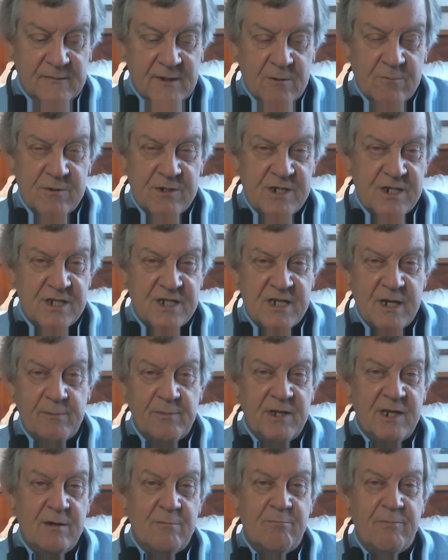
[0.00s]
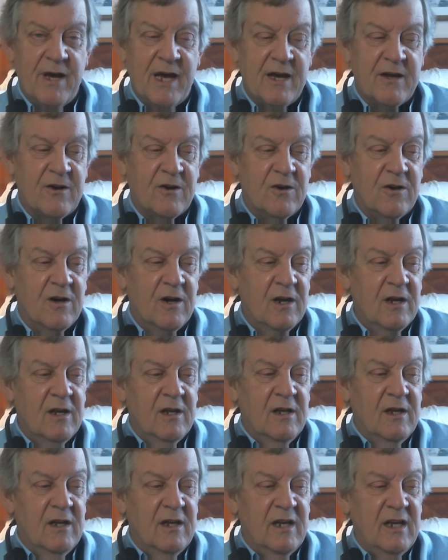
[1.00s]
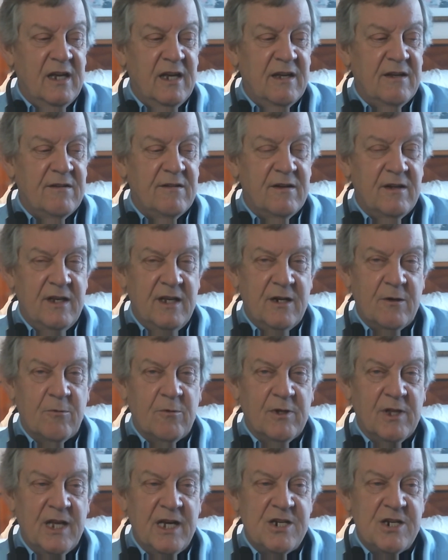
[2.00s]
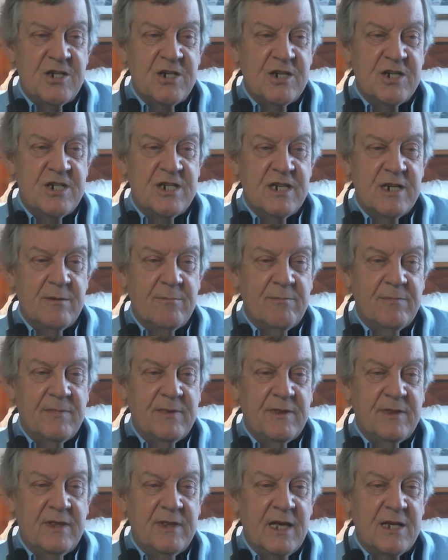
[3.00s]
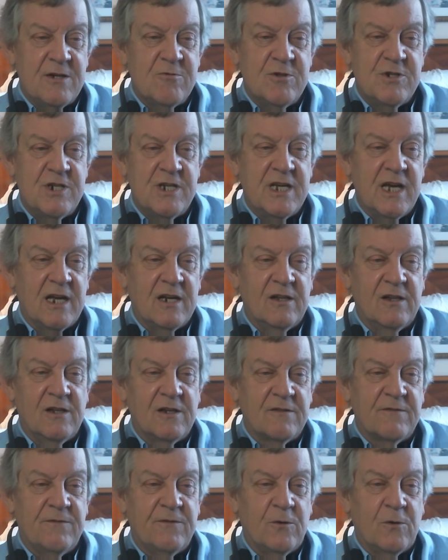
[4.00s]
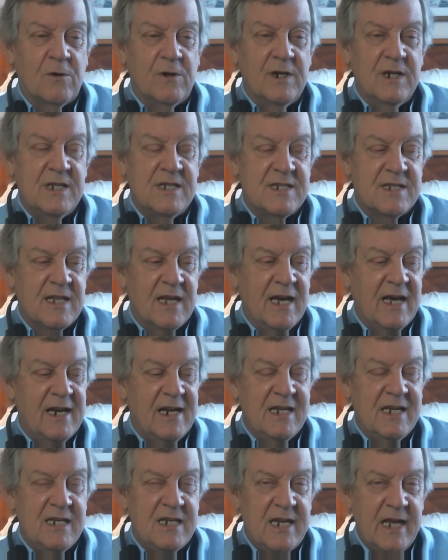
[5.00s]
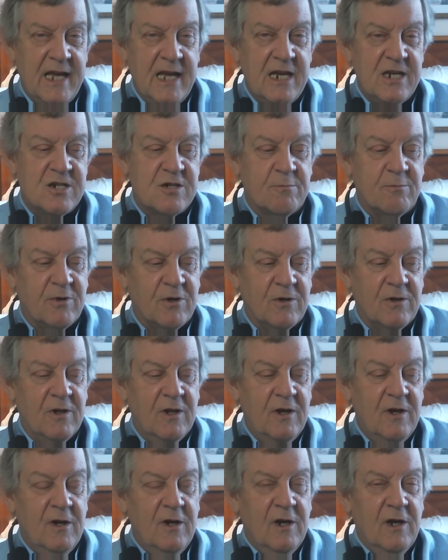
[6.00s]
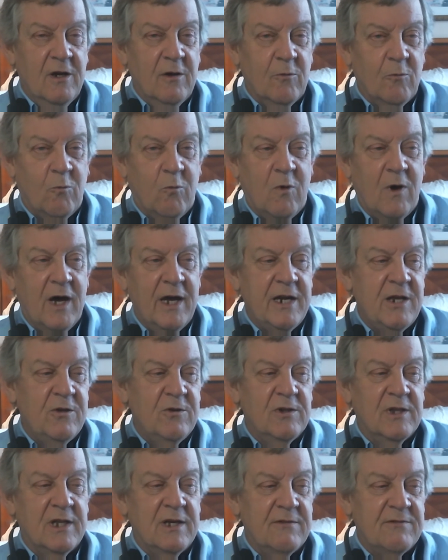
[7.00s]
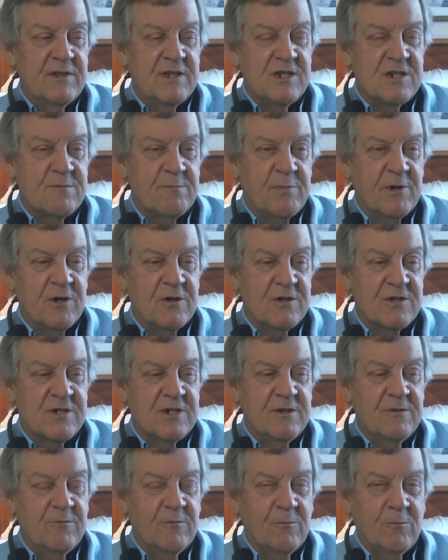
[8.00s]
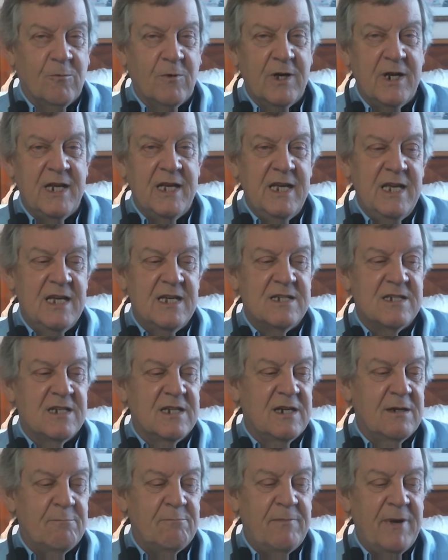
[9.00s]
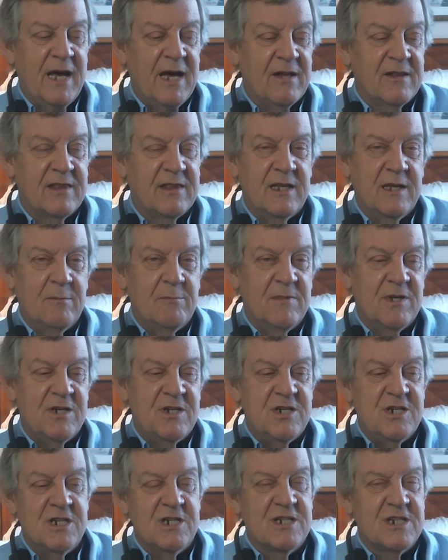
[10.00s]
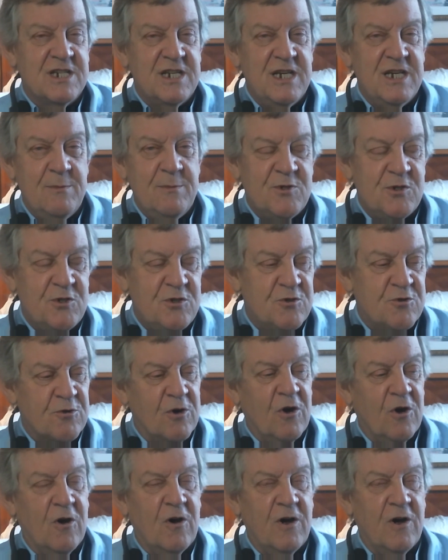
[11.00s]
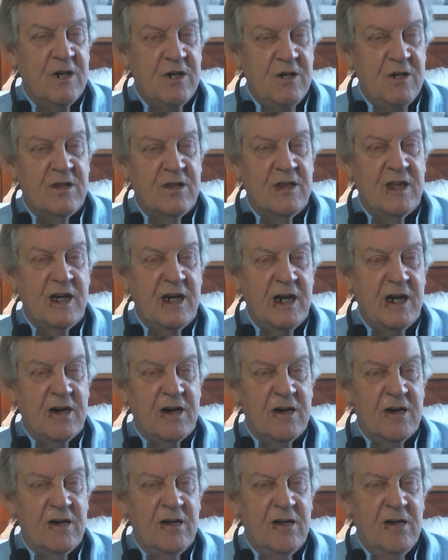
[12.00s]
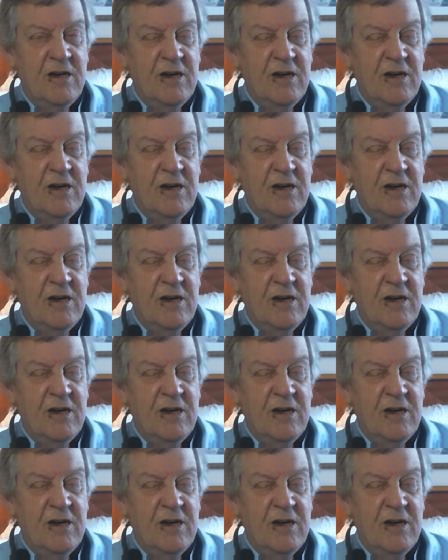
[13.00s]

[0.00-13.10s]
There was just something about her. And in a relationship, that's what you got to look for. It's that intangible. Why do you love this person? What is it about them that just keeps drawing you there?